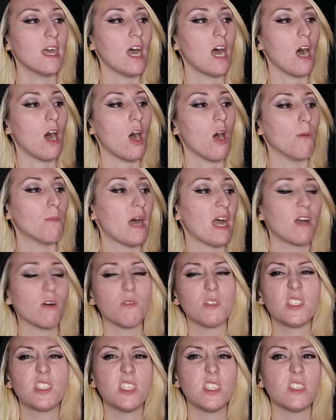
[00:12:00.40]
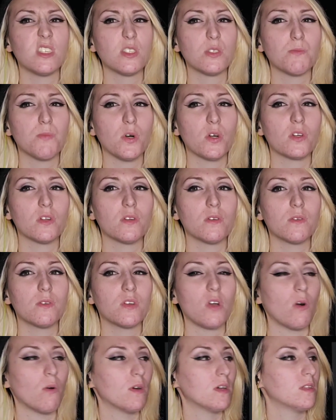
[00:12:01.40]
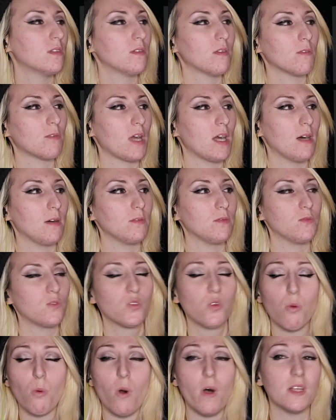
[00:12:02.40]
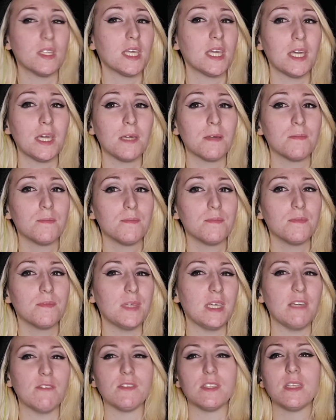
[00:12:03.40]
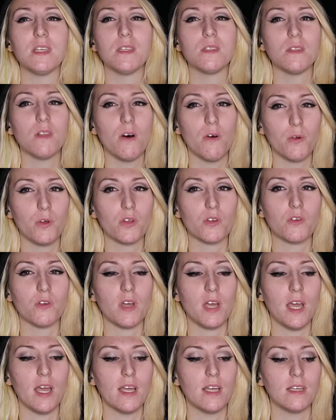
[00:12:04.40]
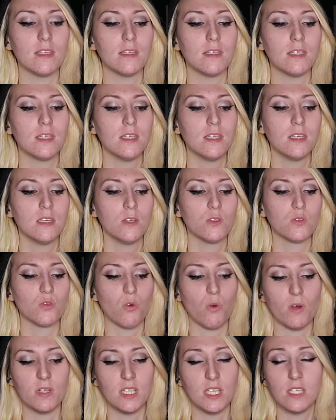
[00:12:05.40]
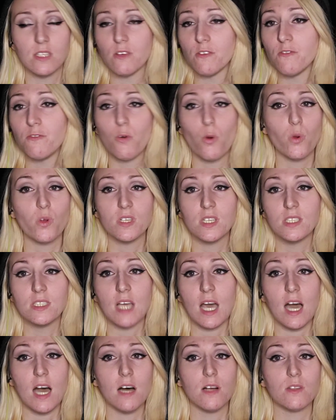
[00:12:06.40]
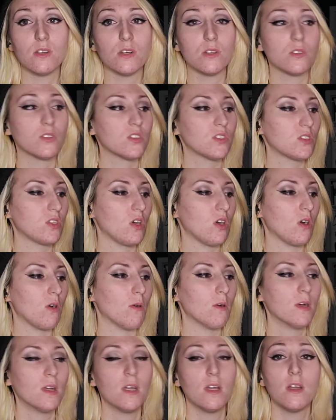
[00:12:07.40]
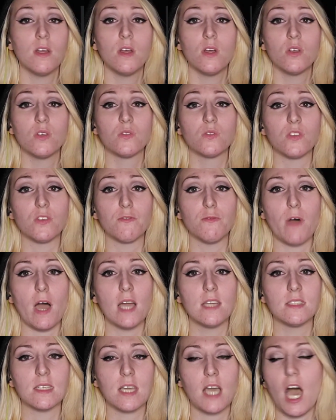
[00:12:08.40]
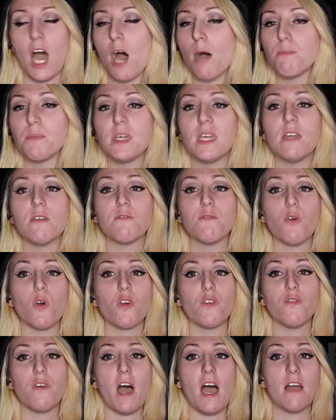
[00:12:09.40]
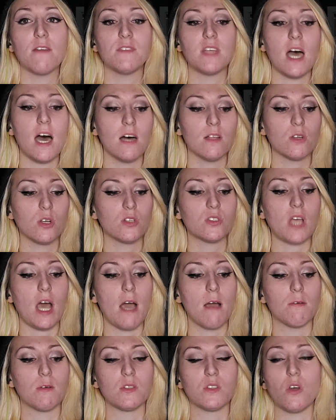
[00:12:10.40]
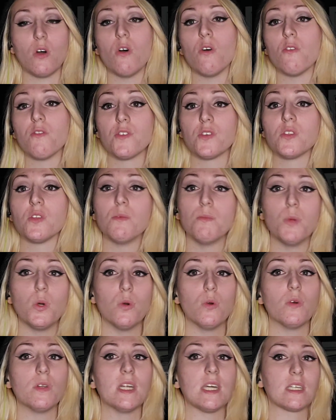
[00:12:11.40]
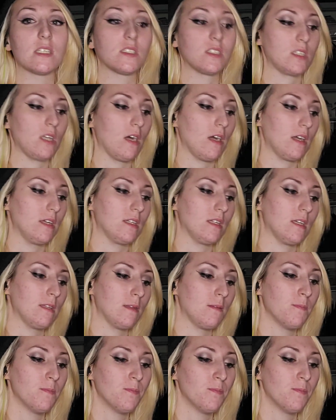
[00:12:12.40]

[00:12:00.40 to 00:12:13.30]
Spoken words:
I always see this book going around $20, even in lower grade, $20 to $40, so to find a copy for $5, I was over the moon excited.